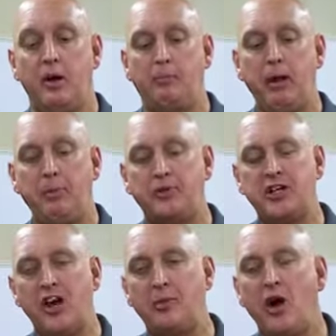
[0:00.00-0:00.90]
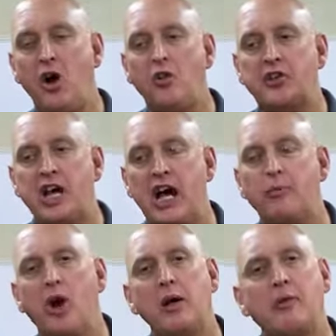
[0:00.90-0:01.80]
people tell me all the
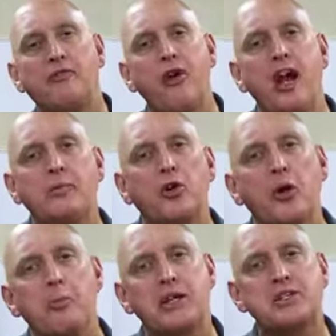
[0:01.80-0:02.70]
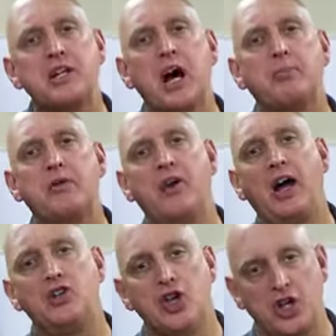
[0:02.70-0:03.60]
time, well, I'm afraid I'm going to mess it up if
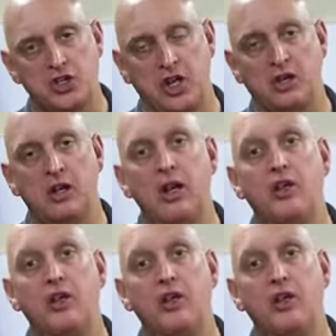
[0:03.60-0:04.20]
I adjust it.